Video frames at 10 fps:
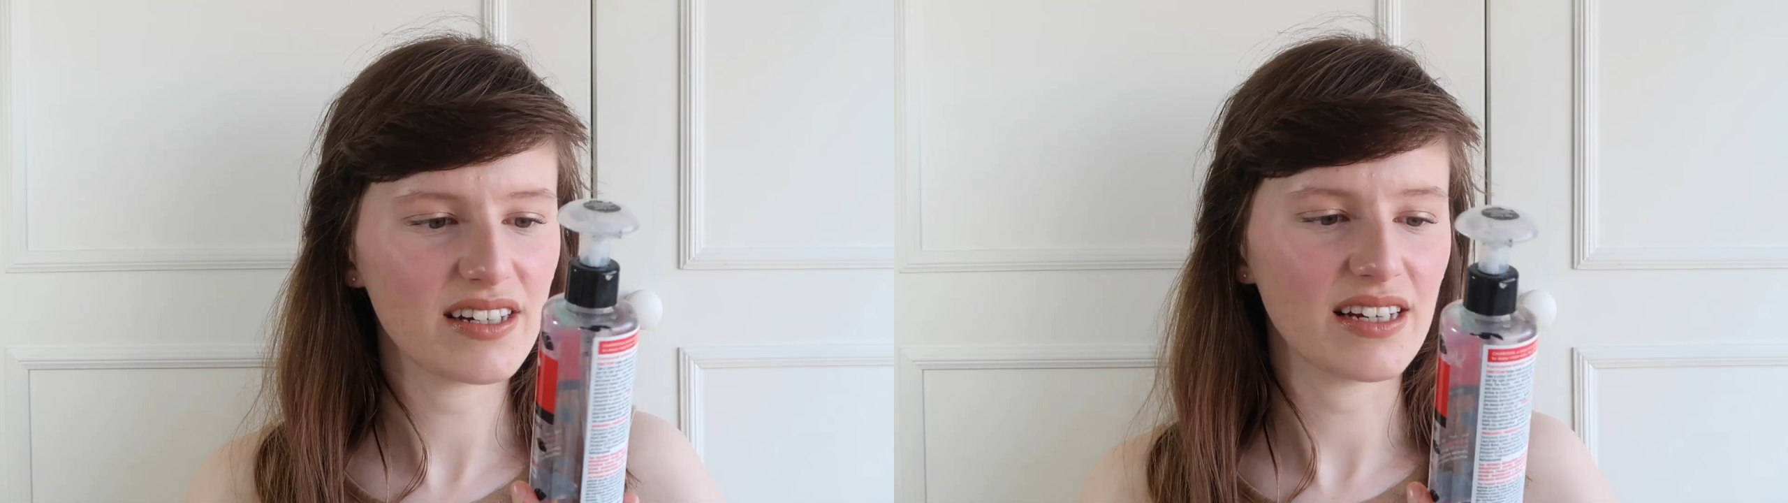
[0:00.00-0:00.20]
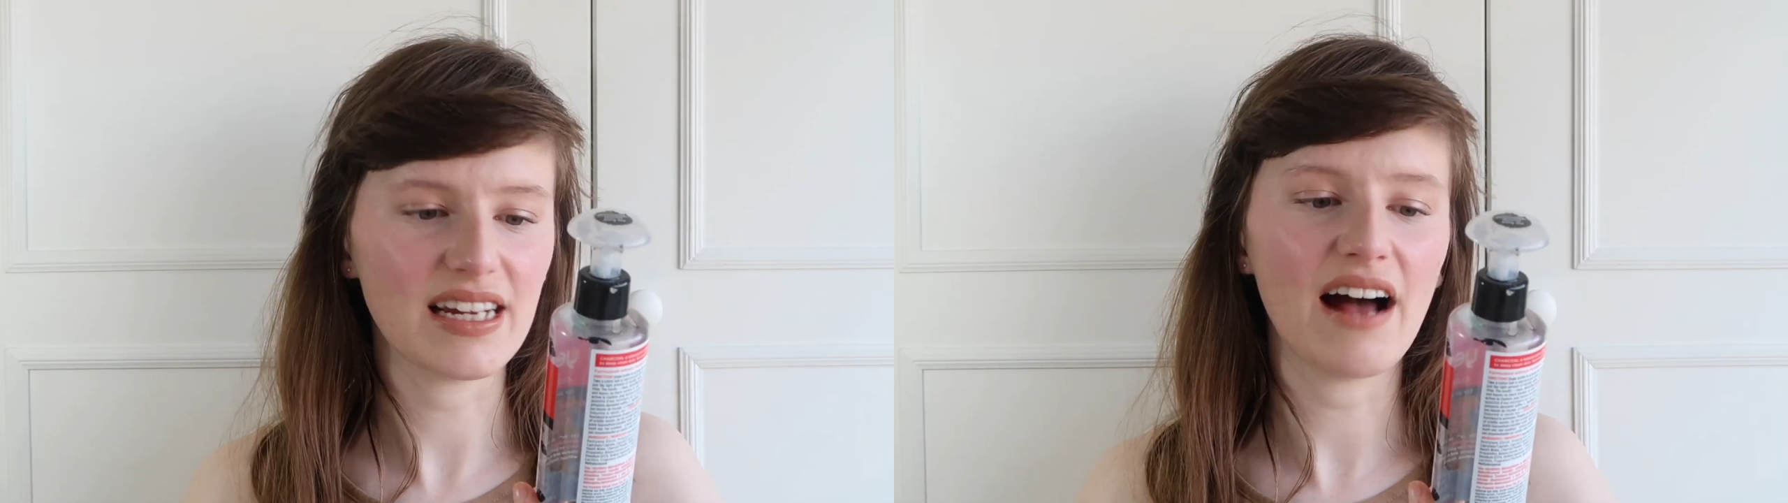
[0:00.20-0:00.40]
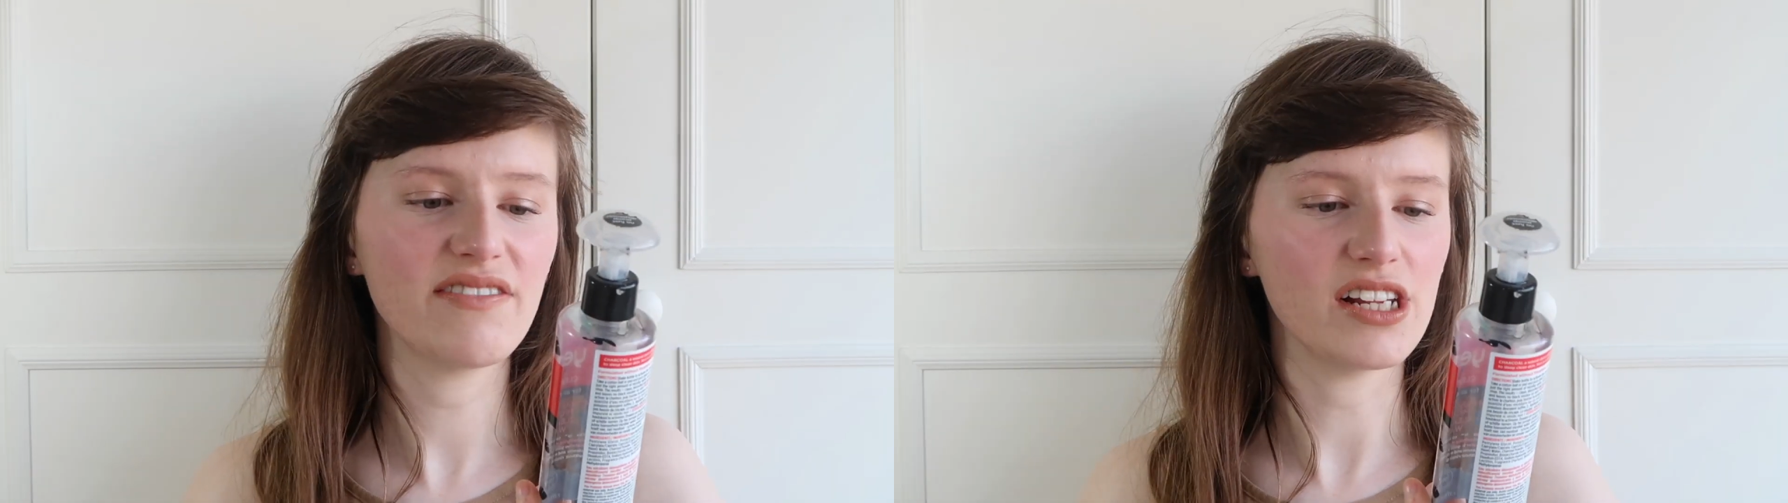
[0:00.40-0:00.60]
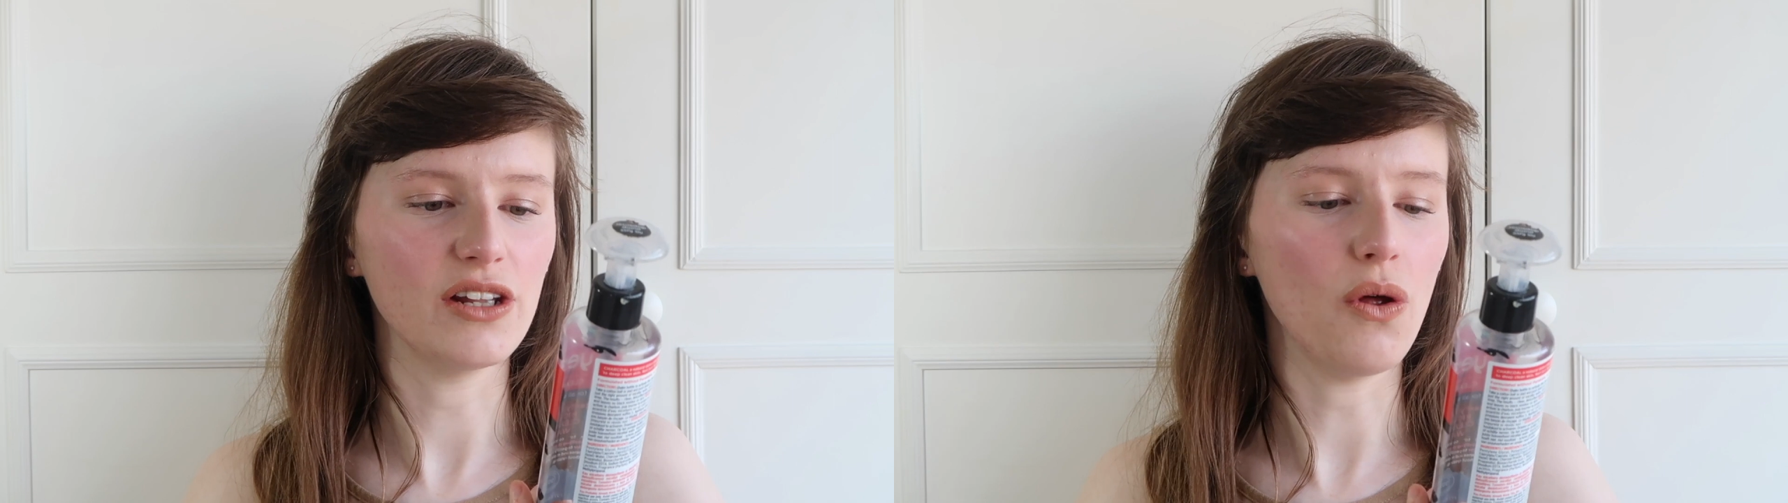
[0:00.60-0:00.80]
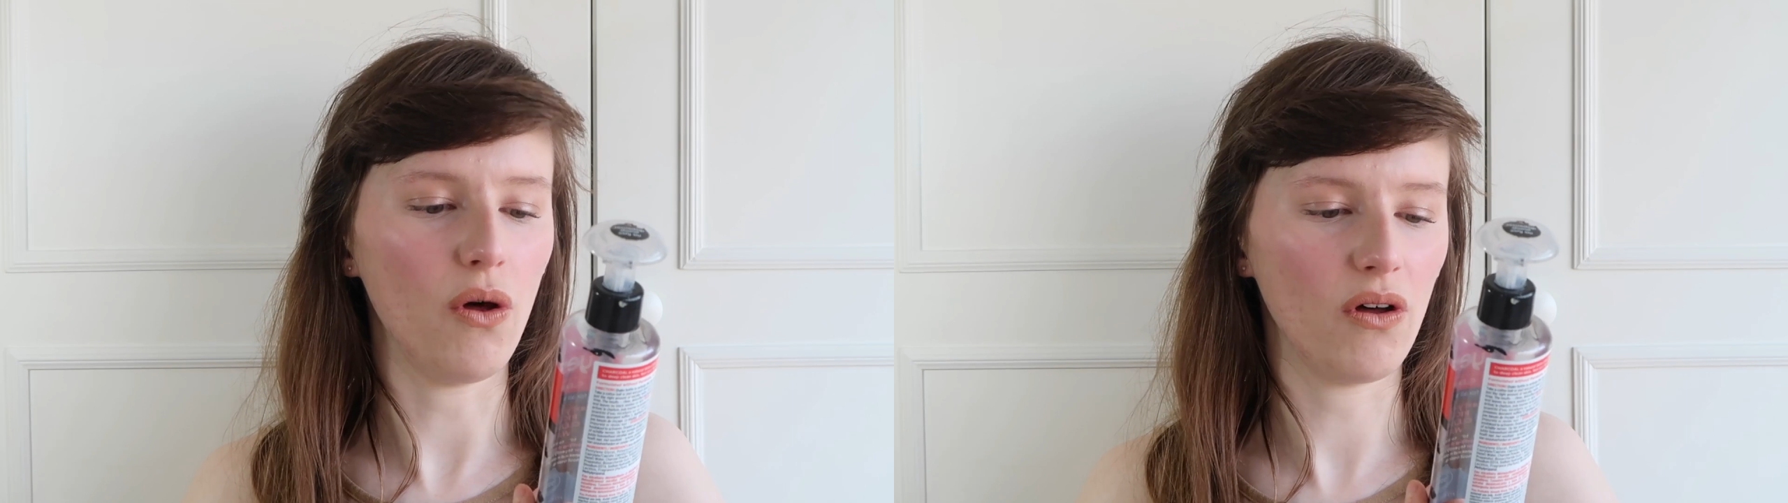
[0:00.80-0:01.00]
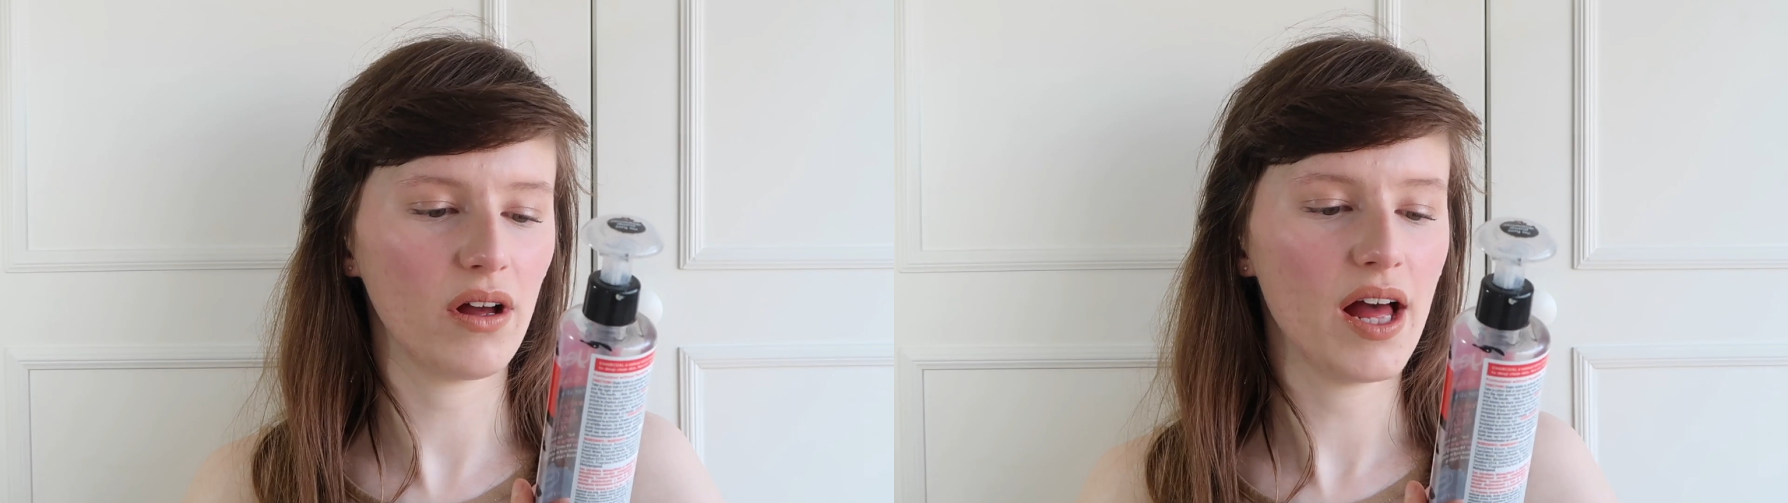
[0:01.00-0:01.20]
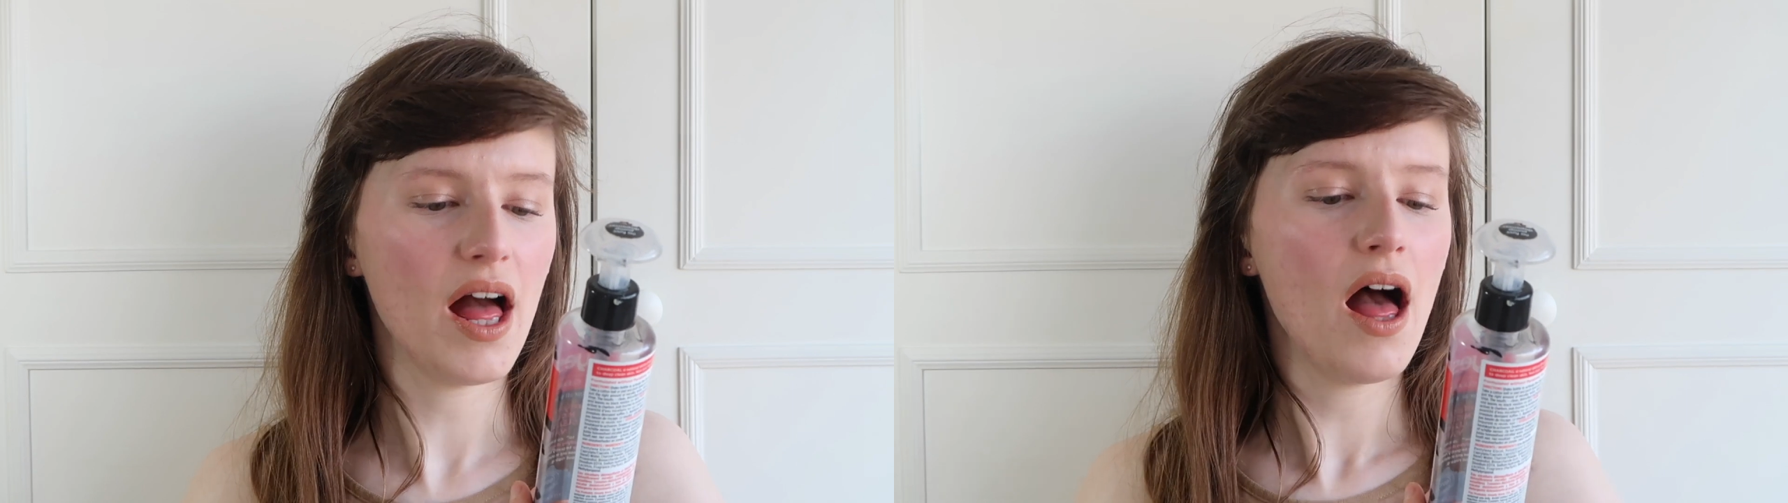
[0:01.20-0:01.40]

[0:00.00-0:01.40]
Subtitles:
I'd have to look.